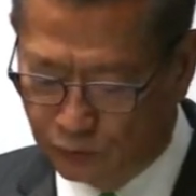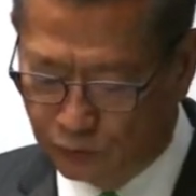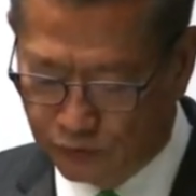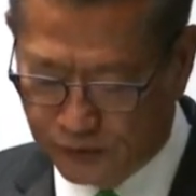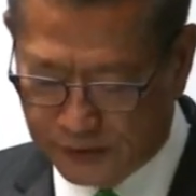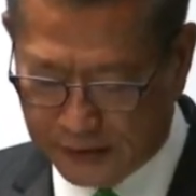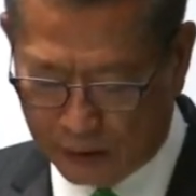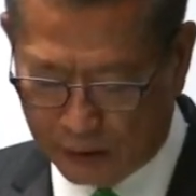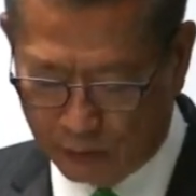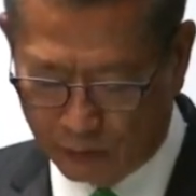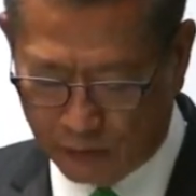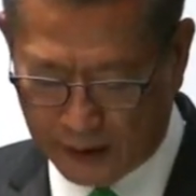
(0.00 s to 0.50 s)

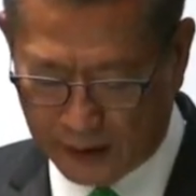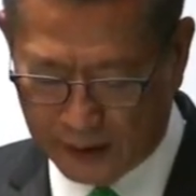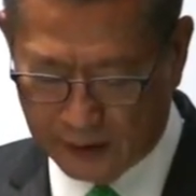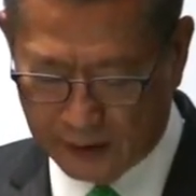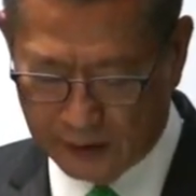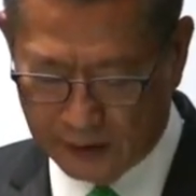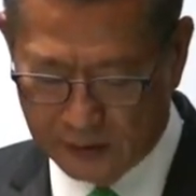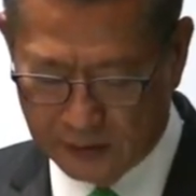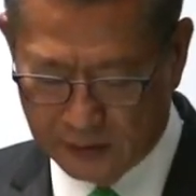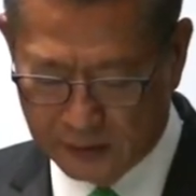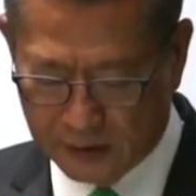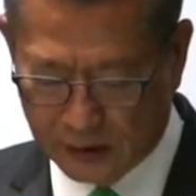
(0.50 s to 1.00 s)
This will
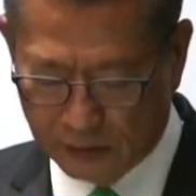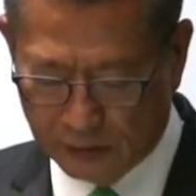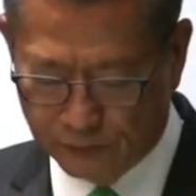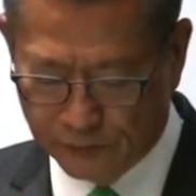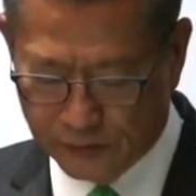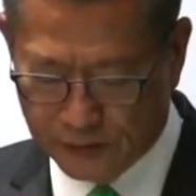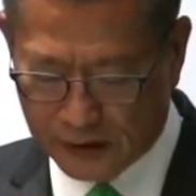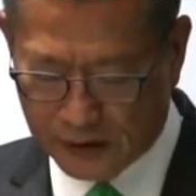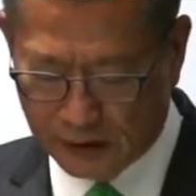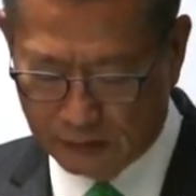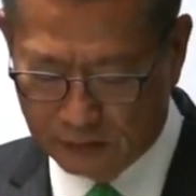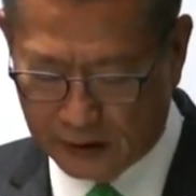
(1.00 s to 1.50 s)
benefit
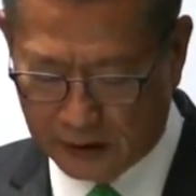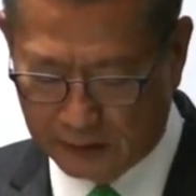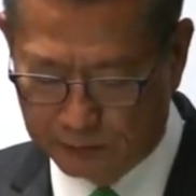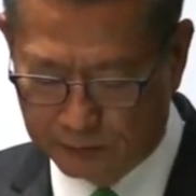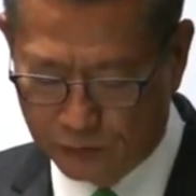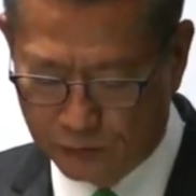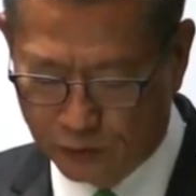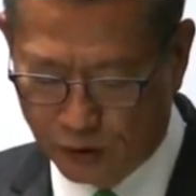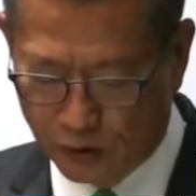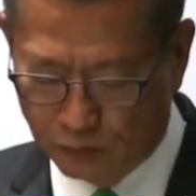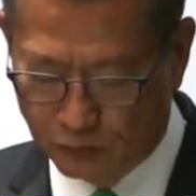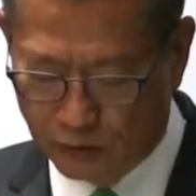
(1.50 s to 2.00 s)

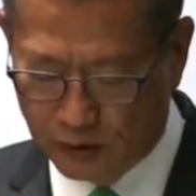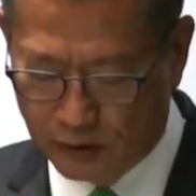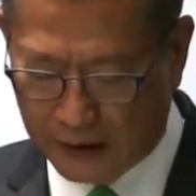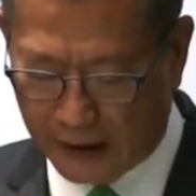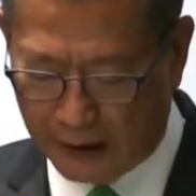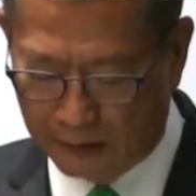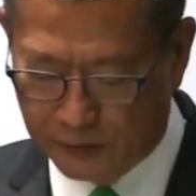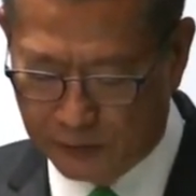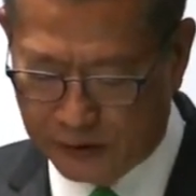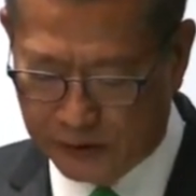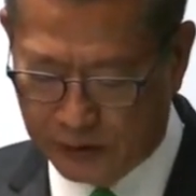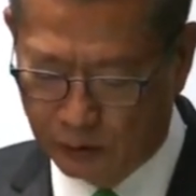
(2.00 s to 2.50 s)
250,000 non
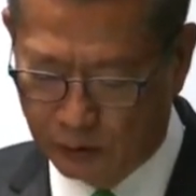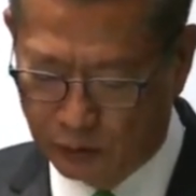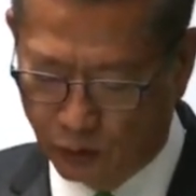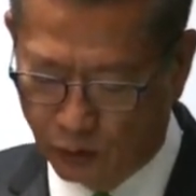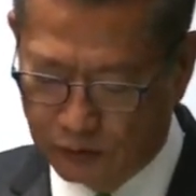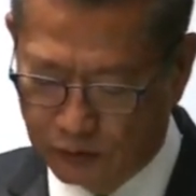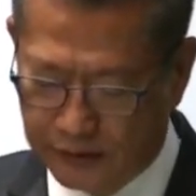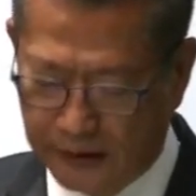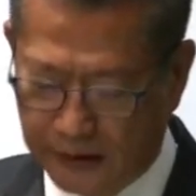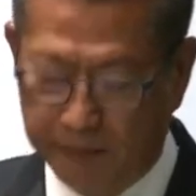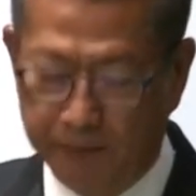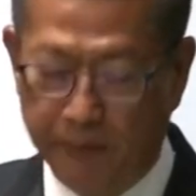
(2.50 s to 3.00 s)
domestic
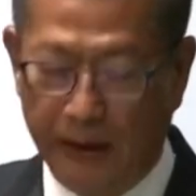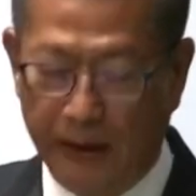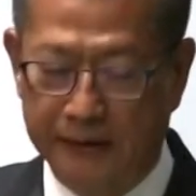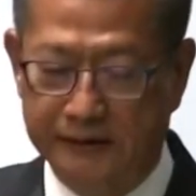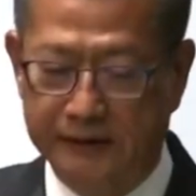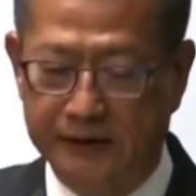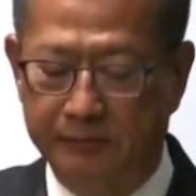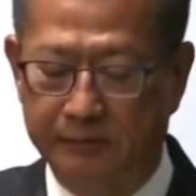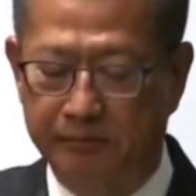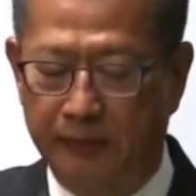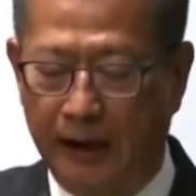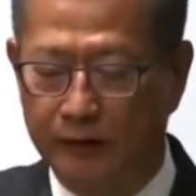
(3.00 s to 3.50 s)
households
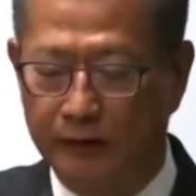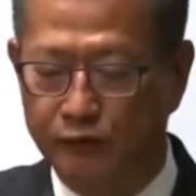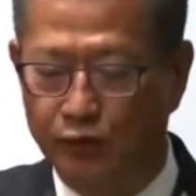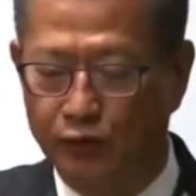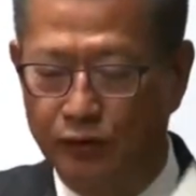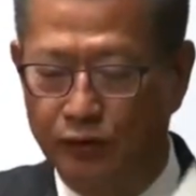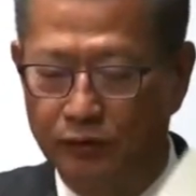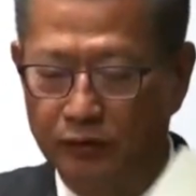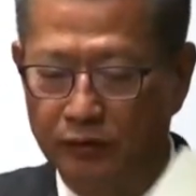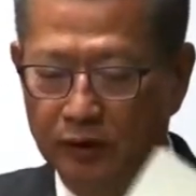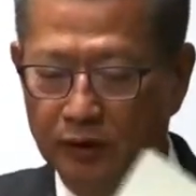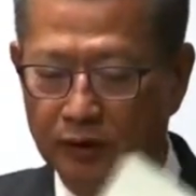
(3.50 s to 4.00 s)

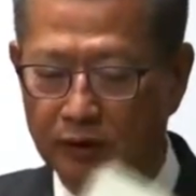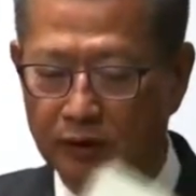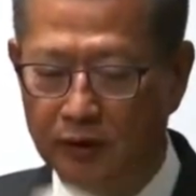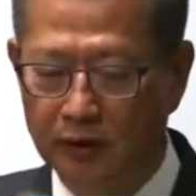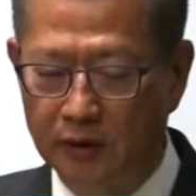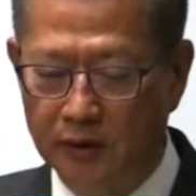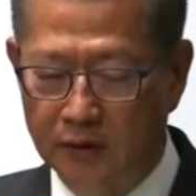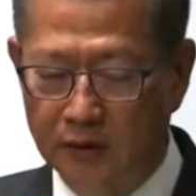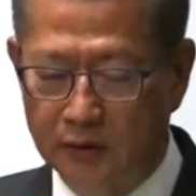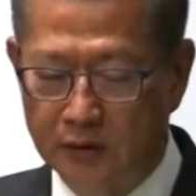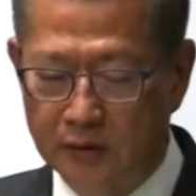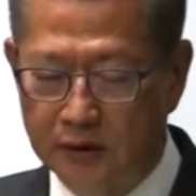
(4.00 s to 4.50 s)
and reduce
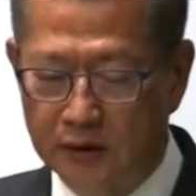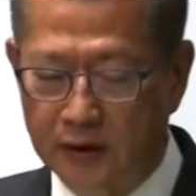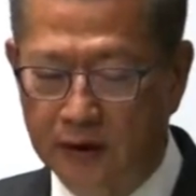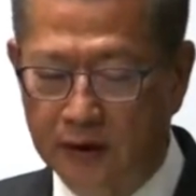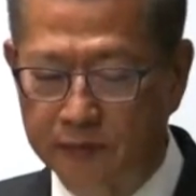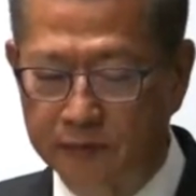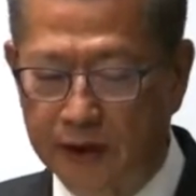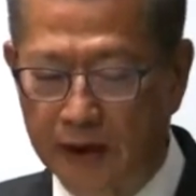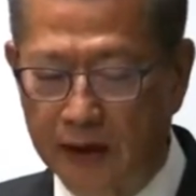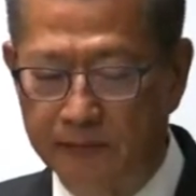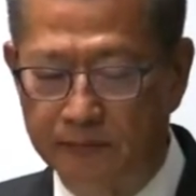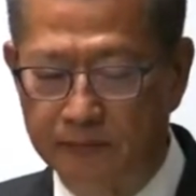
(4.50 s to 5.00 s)
government
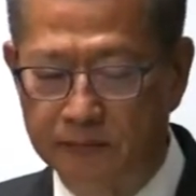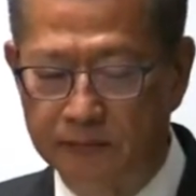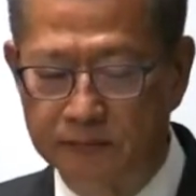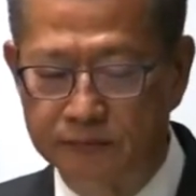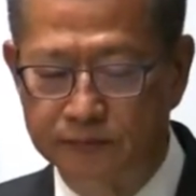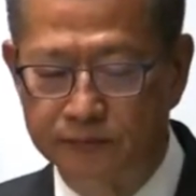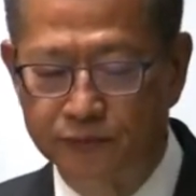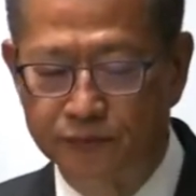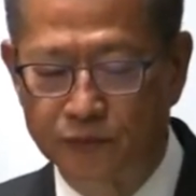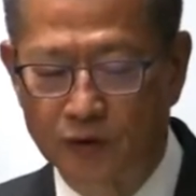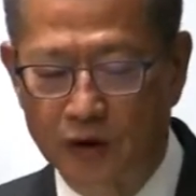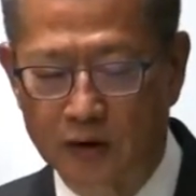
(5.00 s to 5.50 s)
revenue by
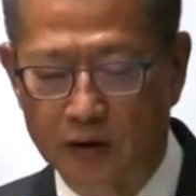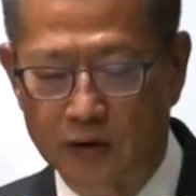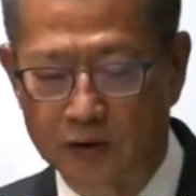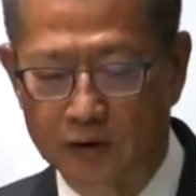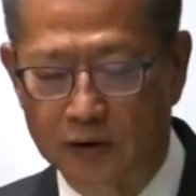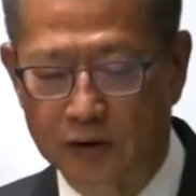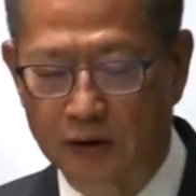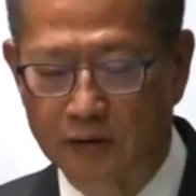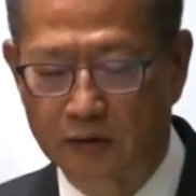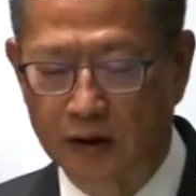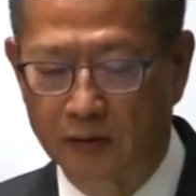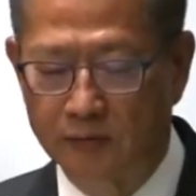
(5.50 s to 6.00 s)

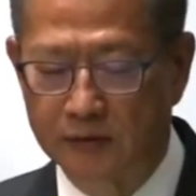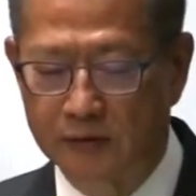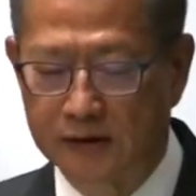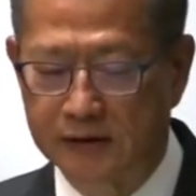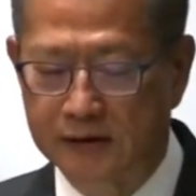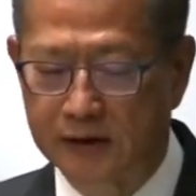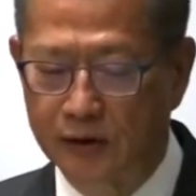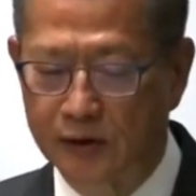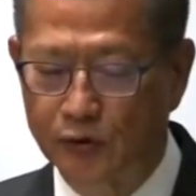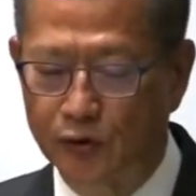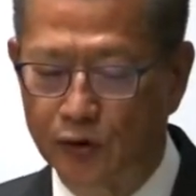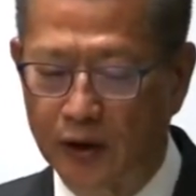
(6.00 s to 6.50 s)
$680 million.
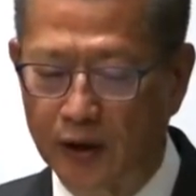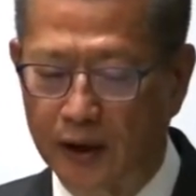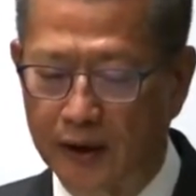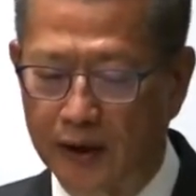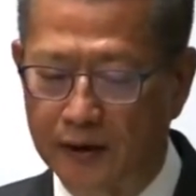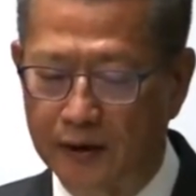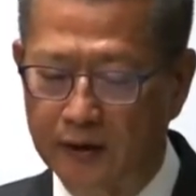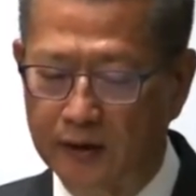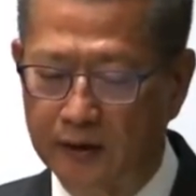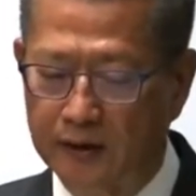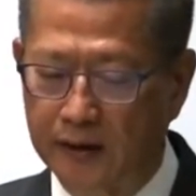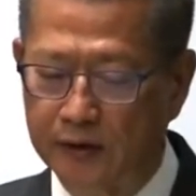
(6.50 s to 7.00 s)

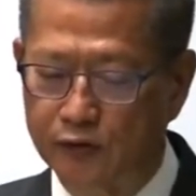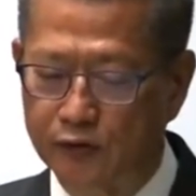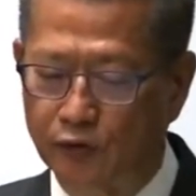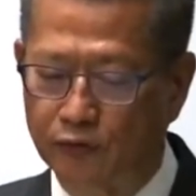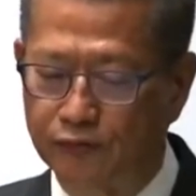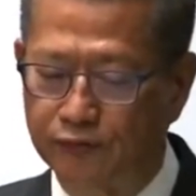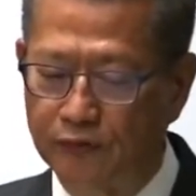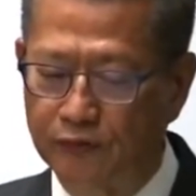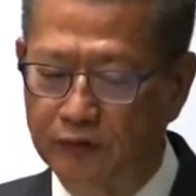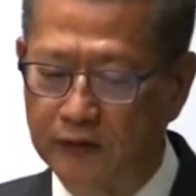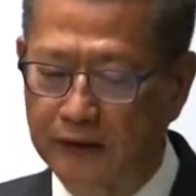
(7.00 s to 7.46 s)
And E,